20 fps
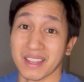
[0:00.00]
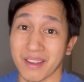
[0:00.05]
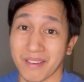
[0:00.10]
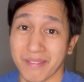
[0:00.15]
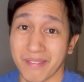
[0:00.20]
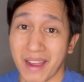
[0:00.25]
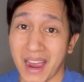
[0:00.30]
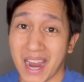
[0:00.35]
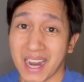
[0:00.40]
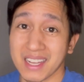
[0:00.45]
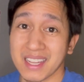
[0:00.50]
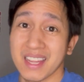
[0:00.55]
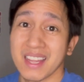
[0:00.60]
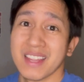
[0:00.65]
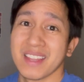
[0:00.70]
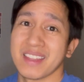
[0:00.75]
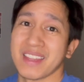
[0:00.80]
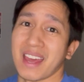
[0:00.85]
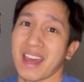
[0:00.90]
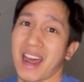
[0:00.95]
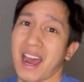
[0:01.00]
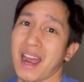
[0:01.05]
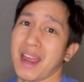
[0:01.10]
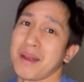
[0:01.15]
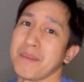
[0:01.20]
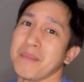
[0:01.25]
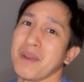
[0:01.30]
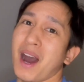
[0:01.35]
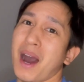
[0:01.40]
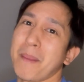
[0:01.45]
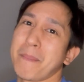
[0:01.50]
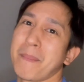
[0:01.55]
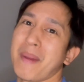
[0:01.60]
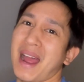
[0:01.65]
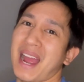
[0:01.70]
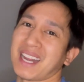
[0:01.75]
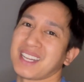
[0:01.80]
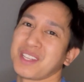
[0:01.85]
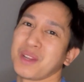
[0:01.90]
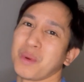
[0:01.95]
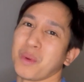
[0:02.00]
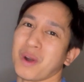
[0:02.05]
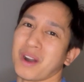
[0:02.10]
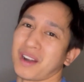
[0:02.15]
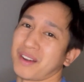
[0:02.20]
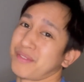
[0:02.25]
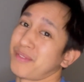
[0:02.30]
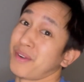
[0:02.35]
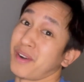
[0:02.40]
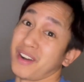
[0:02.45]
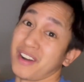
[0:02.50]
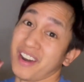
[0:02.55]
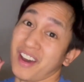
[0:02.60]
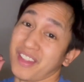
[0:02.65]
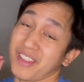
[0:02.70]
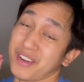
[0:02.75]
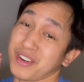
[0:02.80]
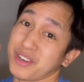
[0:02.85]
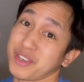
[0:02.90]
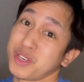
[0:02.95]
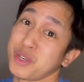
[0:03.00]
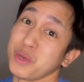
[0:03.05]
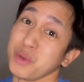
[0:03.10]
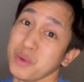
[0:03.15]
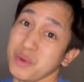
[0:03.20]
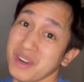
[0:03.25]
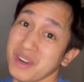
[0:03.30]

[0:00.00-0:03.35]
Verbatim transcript: the fact that I am not back to work for another 2